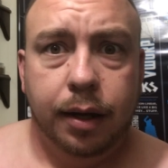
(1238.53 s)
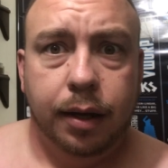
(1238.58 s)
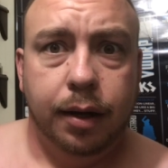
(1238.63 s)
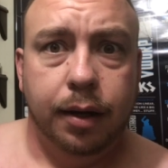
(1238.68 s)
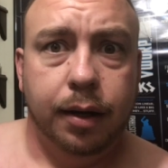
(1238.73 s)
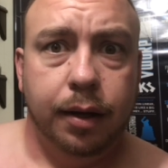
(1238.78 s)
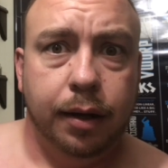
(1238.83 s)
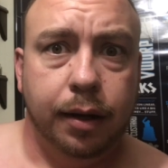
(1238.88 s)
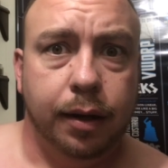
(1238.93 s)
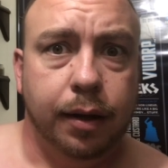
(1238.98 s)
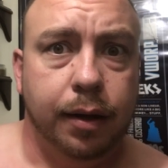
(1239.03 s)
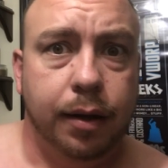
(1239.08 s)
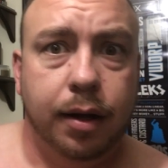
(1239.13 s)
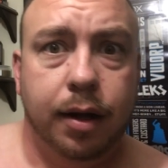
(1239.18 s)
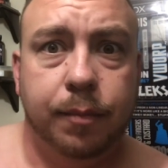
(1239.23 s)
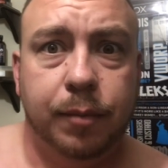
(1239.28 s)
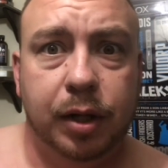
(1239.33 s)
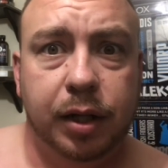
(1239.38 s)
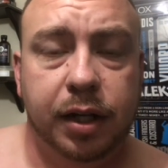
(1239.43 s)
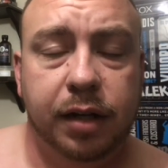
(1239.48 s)
I'm
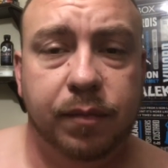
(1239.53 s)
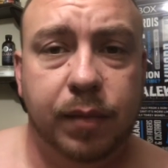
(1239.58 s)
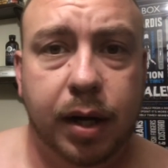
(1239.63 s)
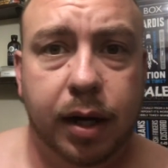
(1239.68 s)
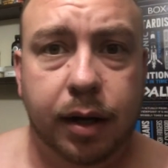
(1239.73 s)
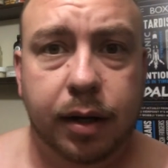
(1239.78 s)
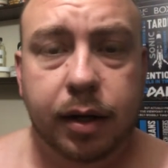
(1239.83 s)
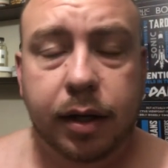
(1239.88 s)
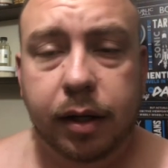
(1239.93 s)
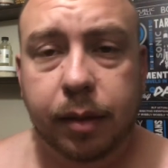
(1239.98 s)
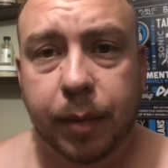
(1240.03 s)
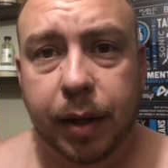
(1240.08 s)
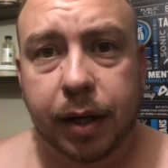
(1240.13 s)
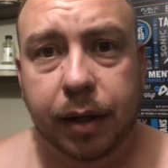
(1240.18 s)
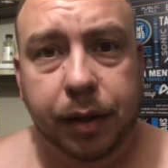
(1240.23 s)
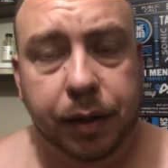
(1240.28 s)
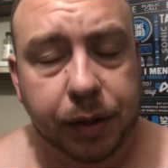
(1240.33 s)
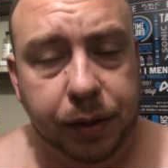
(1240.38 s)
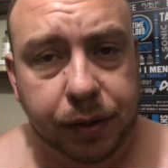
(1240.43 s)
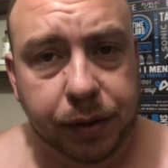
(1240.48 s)
going to leave my
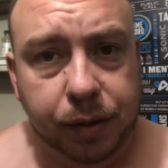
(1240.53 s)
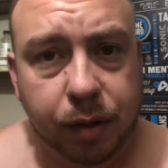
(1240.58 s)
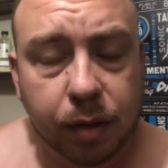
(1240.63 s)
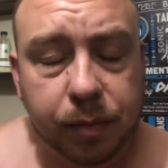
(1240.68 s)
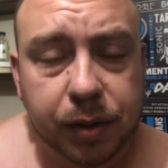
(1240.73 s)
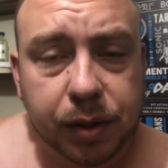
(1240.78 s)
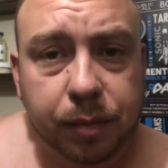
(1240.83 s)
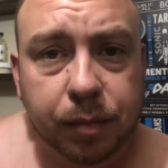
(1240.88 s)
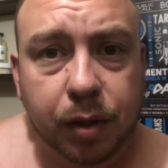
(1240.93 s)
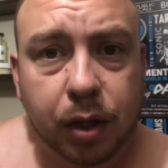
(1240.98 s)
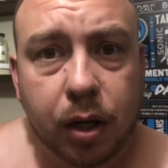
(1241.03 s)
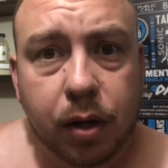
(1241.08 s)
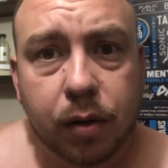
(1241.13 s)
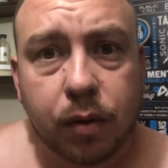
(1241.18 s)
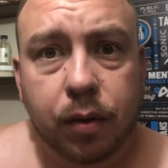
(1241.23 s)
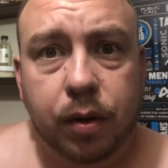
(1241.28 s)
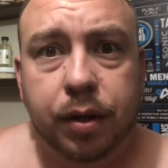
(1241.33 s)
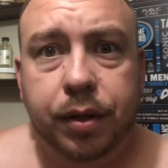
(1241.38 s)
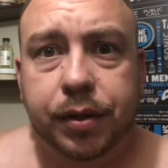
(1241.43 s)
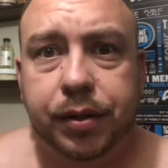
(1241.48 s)
email in the description
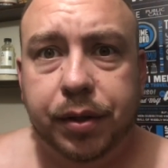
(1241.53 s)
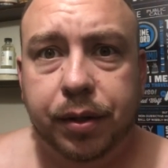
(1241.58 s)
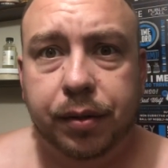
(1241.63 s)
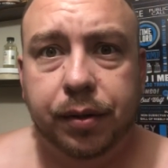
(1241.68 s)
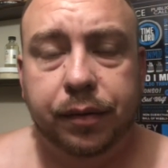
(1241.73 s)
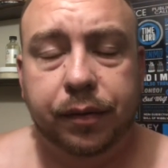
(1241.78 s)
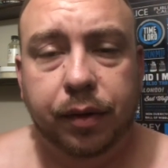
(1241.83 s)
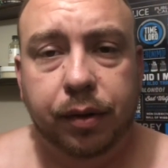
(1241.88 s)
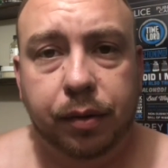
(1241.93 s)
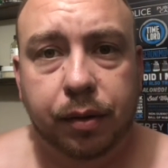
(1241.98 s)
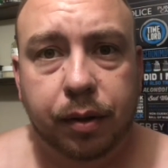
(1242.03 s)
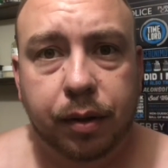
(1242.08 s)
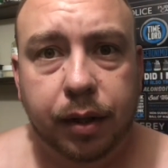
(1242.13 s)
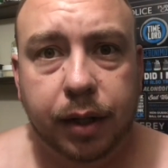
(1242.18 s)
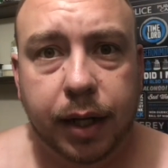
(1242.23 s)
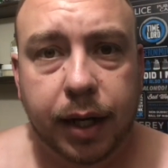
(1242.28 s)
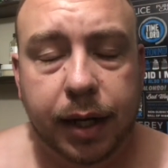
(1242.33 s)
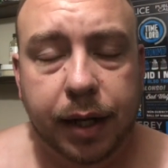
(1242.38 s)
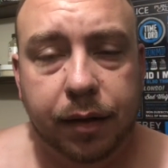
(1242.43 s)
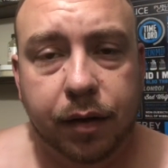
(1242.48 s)
below, so if you
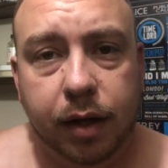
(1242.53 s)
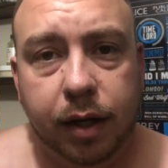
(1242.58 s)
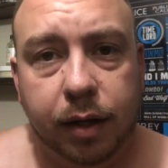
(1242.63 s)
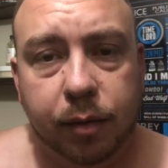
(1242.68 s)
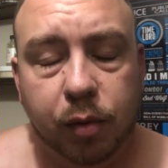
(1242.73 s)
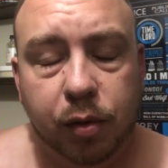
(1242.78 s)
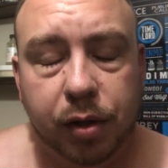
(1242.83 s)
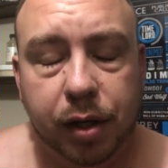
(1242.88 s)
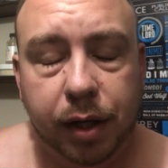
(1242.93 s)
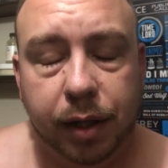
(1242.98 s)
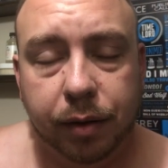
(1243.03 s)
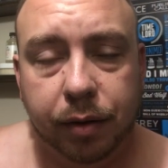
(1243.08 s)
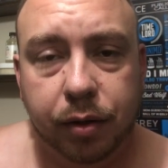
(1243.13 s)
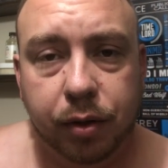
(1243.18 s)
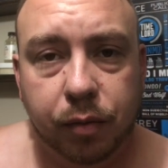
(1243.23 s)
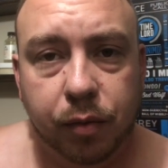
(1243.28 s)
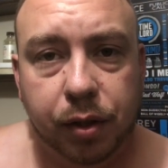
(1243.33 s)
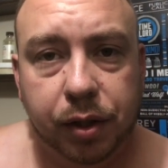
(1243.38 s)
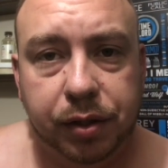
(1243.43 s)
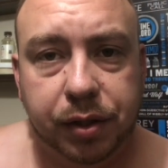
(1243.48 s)
got anything in particular
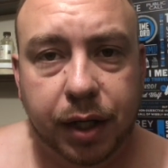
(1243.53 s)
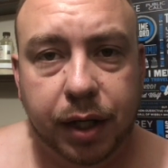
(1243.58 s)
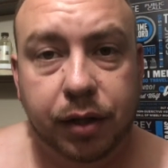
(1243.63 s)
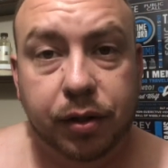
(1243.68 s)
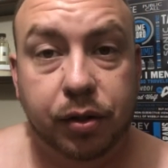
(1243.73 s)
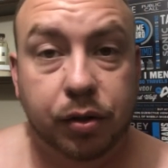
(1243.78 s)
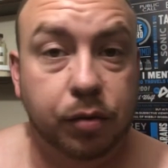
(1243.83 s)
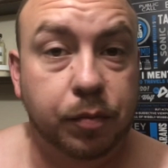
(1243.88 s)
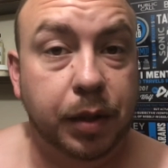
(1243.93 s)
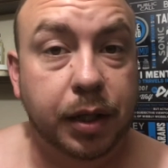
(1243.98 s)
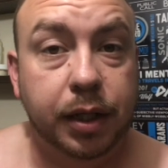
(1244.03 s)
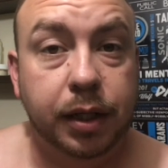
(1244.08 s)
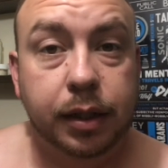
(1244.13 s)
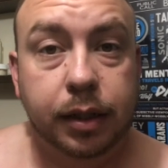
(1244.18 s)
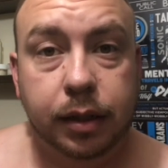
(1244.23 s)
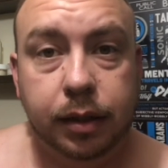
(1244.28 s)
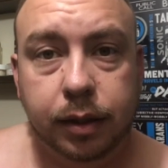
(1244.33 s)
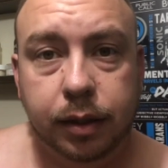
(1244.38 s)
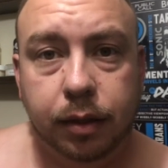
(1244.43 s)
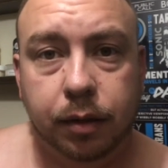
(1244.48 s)
you want to say to me,
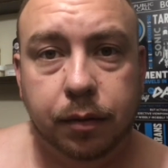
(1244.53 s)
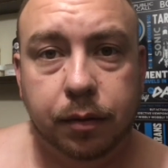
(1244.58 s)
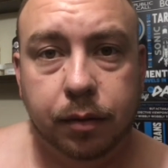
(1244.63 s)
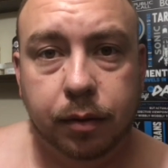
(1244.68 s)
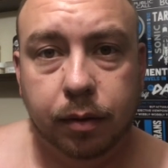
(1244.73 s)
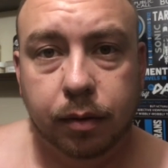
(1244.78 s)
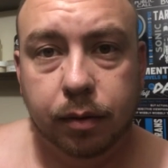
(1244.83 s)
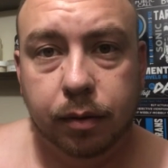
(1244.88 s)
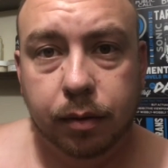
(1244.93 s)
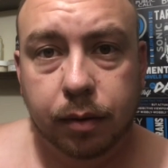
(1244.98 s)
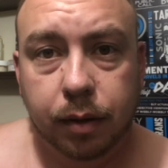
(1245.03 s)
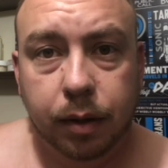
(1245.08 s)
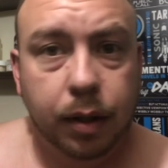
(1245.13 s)
you know, or